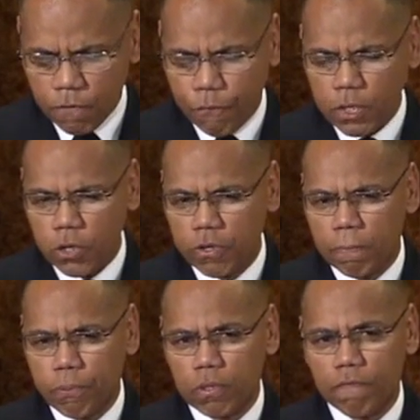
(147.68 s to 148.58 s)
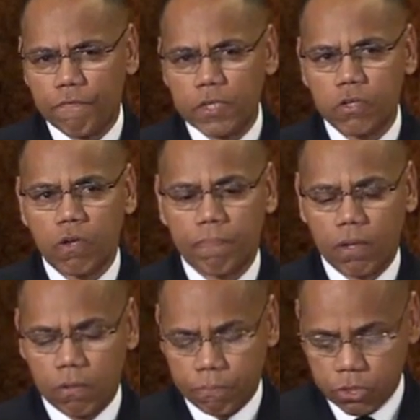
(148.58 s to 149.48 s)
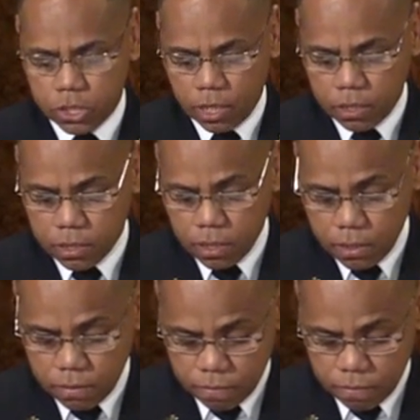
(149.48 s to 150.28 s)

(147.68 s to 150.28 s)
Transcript: if we can go ahead and pull the video up, I would appreciate it.